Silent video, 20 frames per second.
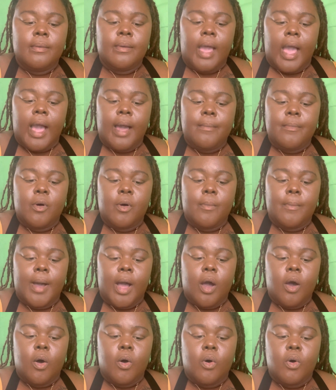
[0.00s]
I'm on
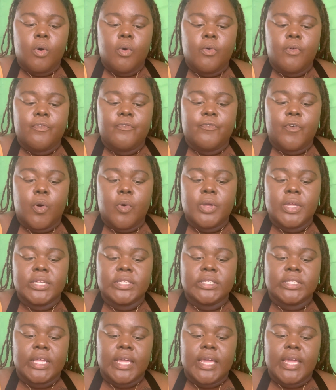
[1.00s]
my whole
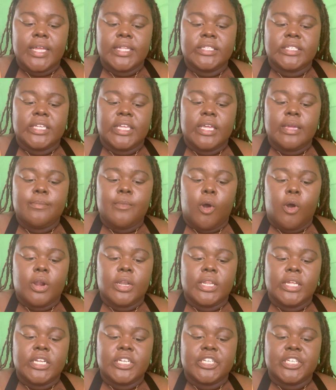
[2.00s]
focus thing, Team
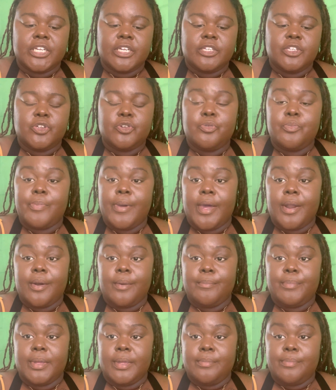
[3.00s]
Arleisha, do better,
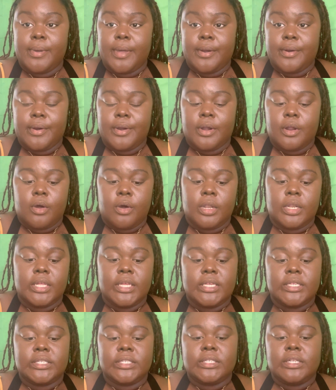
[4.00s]
be better, and all
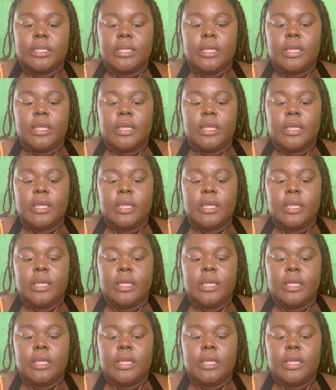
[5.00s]
this.